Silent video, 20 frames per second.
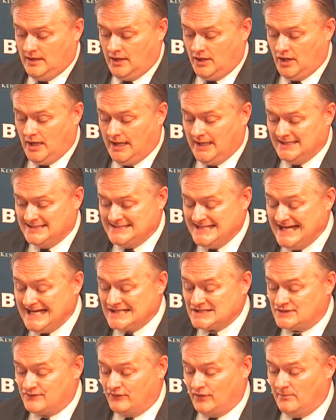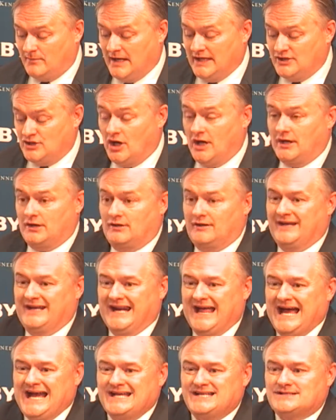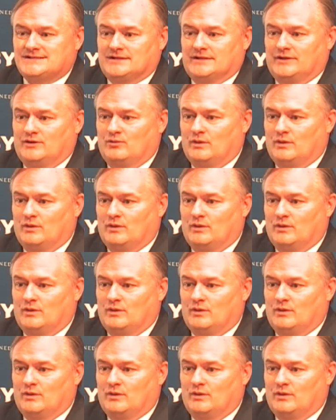got a text from my daughter in Iceland.